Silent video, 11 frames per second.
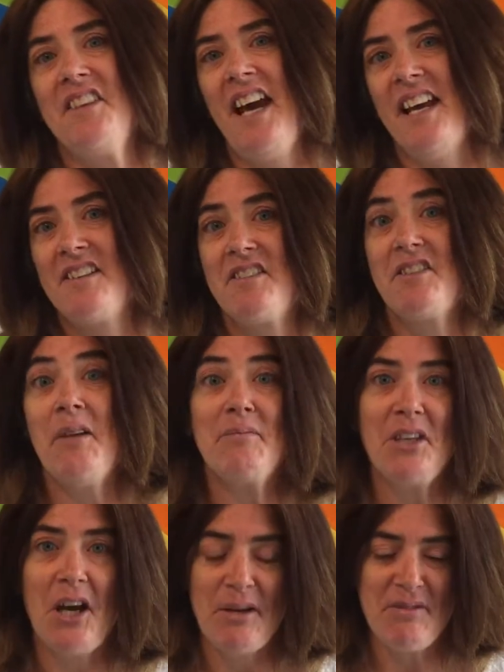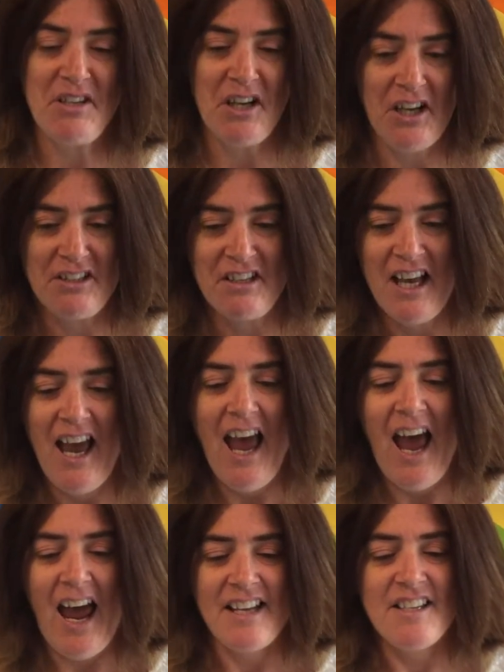dad sometimes does,
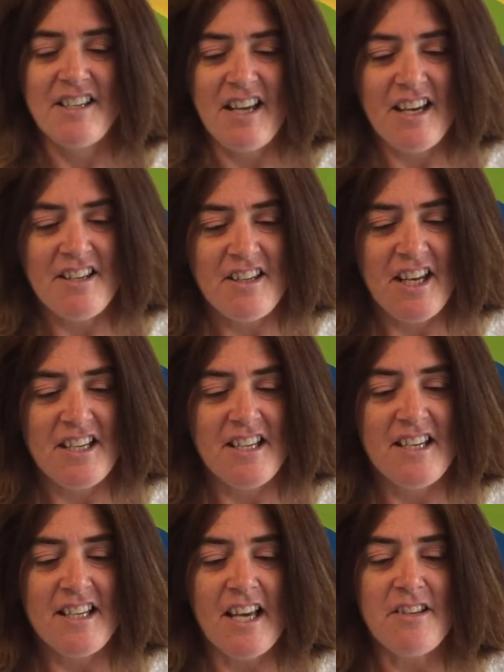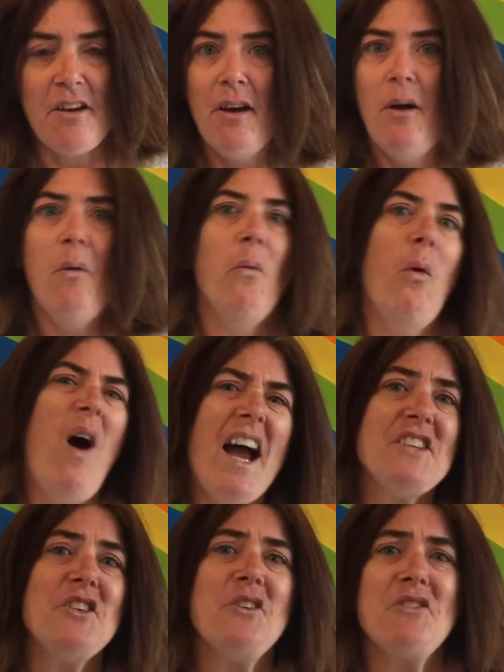and says this. He says, "Why
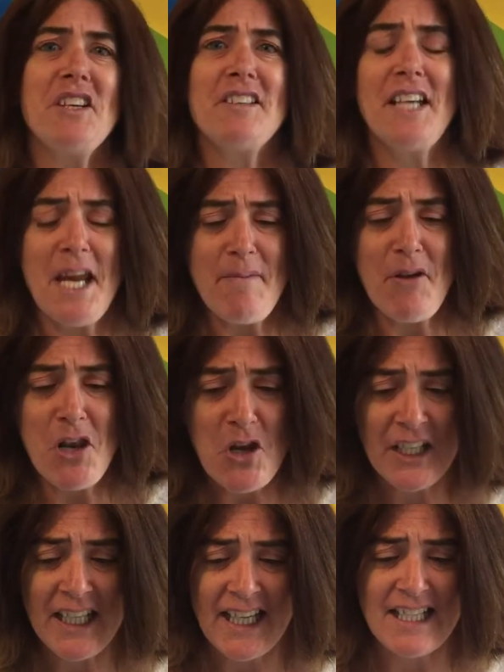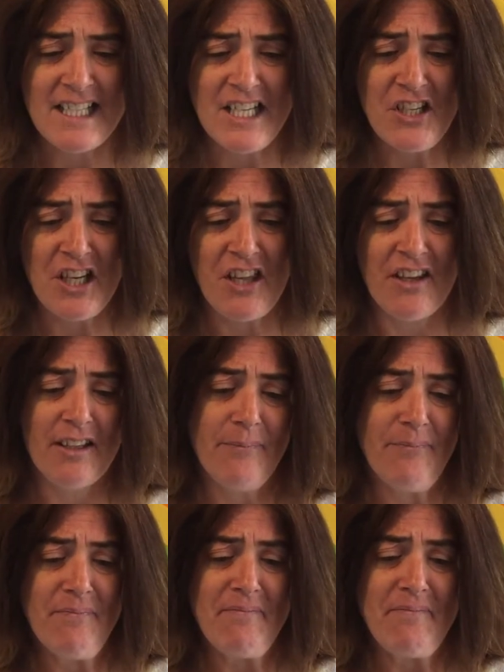do you just keep looking at each other?
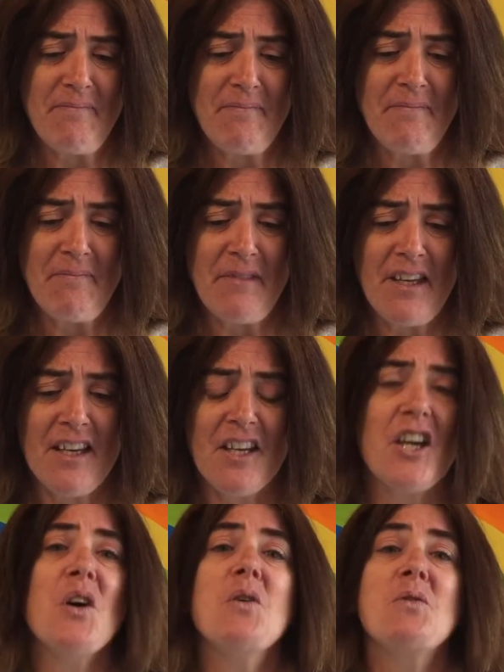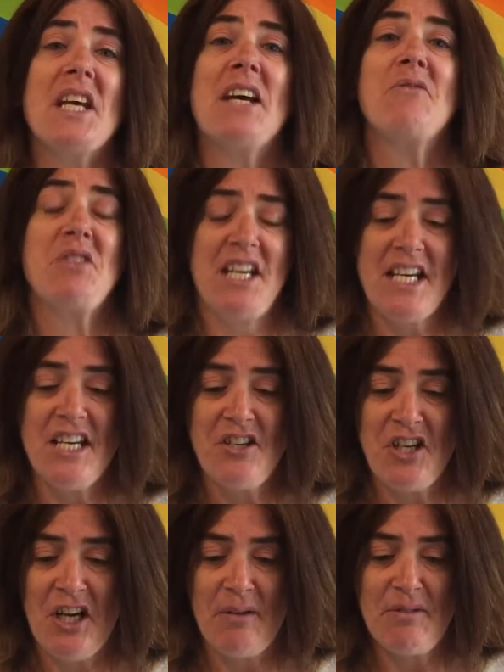Go down to
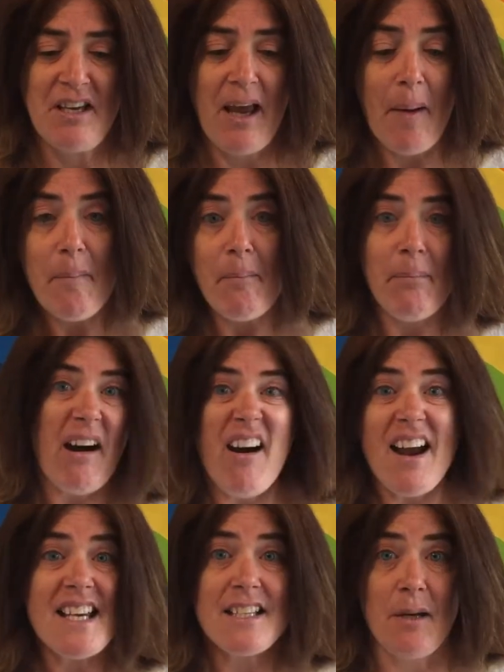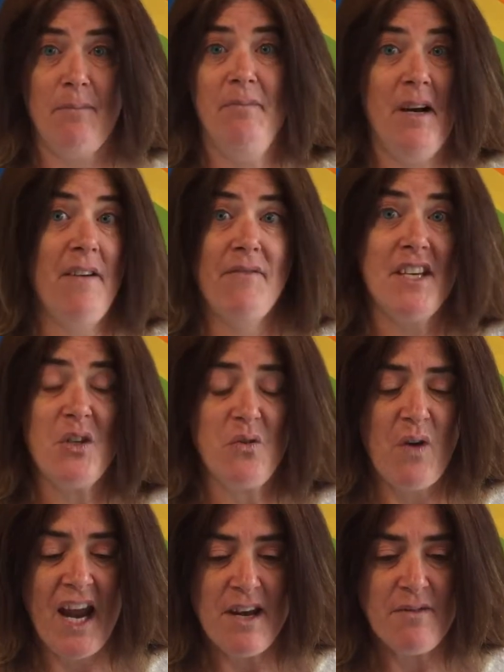Egypt and buy some of this
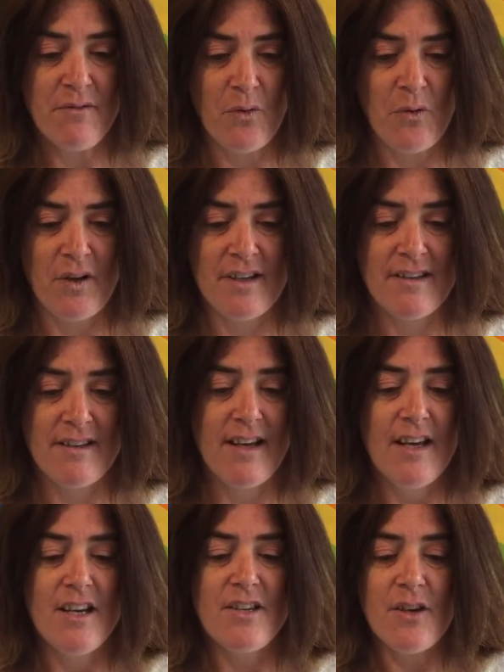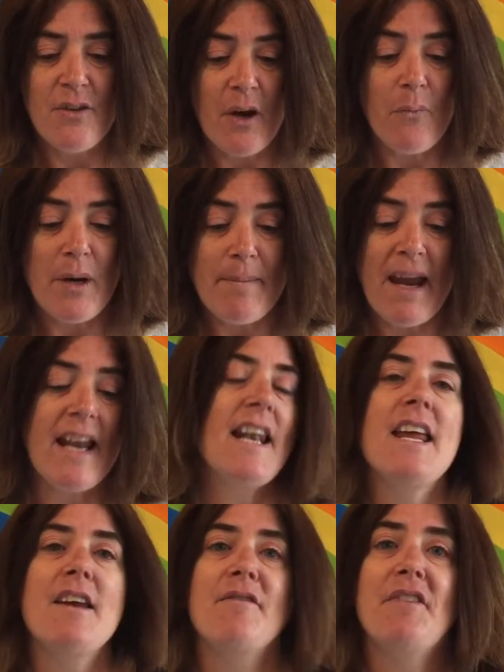grain for us so that we may
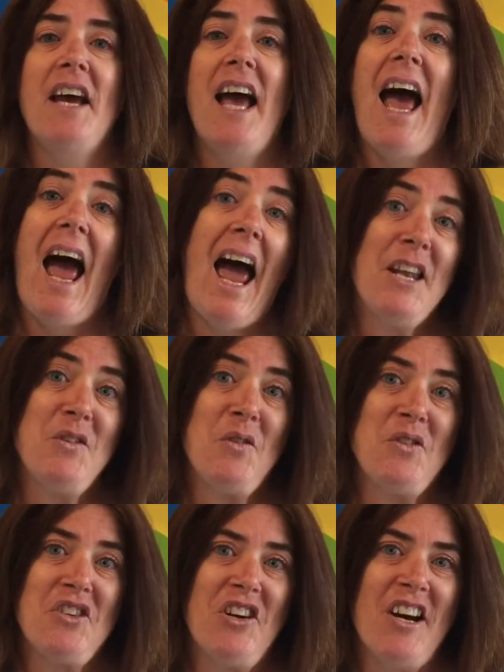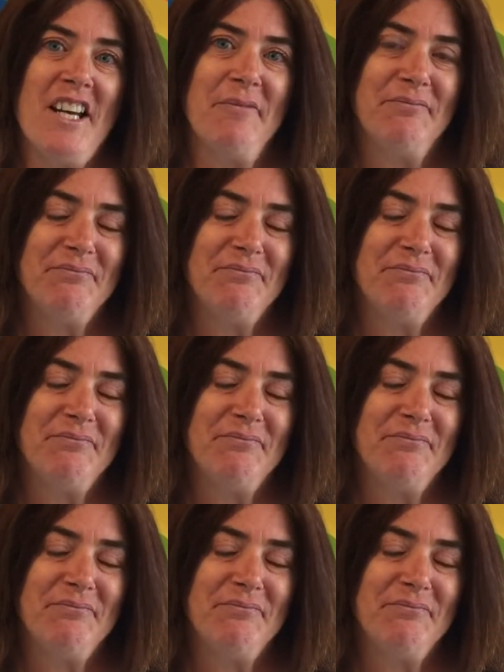live and not die."